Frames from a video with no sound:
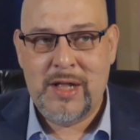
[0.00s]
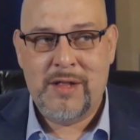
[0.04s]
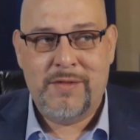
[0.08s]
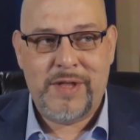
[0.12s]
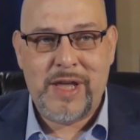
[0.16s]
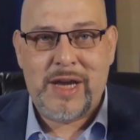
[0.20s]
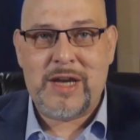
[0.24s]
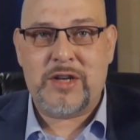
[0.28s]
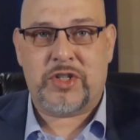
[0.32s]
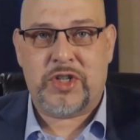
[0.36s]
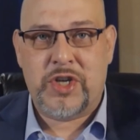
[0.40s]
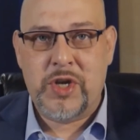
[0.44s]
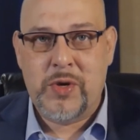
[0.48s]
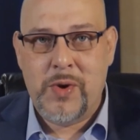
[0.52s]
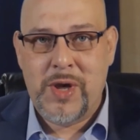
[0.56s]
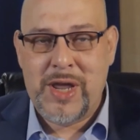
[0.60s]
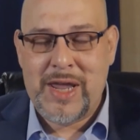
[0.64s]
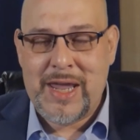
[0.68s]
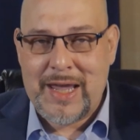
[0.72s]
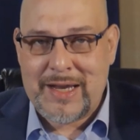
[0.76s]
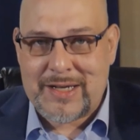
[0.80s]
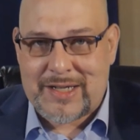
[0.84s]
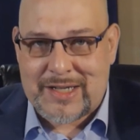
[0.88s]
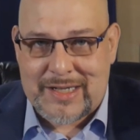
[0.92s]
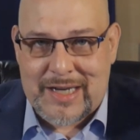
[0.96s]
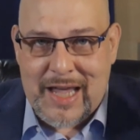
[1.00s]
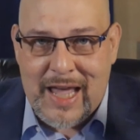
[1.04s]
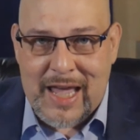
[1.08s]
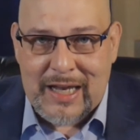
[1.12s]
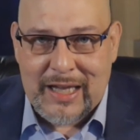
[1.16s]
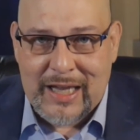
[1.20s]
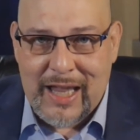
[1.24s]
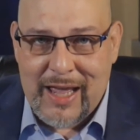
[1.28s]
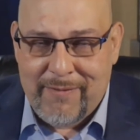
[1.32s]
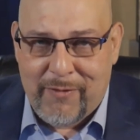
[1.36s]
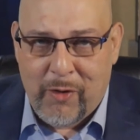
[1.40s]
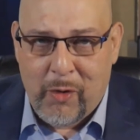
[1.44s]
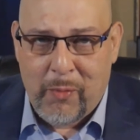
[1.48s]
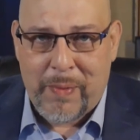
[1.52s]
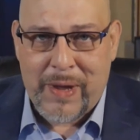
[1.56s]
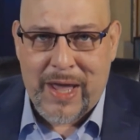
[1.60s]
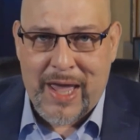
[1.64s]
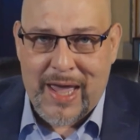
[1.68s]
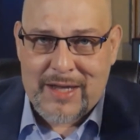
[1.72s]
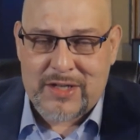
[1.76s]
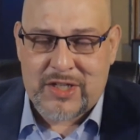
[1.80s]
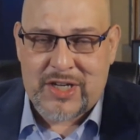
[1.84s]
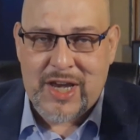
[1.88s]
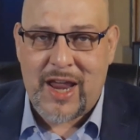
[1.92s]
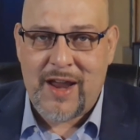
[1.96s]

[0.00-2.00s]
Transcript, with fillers: that is doing its dead level best